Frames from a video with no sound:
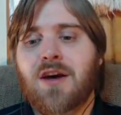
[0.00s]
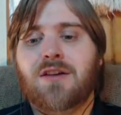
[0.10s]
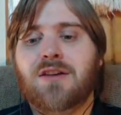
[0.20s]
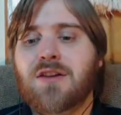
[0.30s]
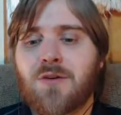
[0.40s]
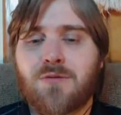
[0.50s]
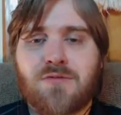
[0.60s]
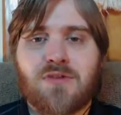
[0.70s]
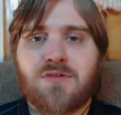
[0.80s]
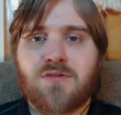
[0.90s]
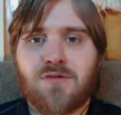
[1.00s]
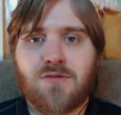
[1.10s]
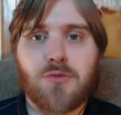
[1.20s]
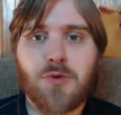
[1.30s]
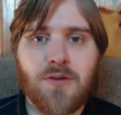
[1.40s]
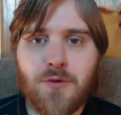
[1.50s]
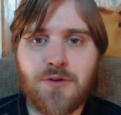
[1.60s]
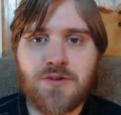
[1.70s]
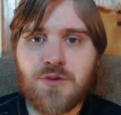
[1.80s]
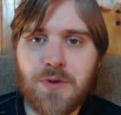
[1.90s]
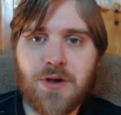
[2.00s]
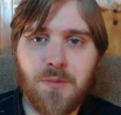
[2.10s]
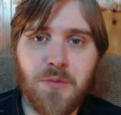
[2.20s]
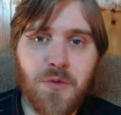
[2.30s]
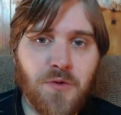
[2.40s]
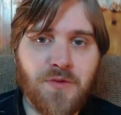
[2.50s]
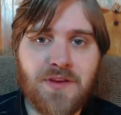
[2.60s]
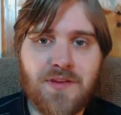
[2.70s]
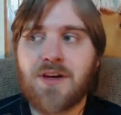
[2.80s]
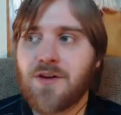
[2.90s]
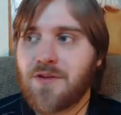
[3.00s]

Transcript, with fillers: 3 or 4 superhero movies a year.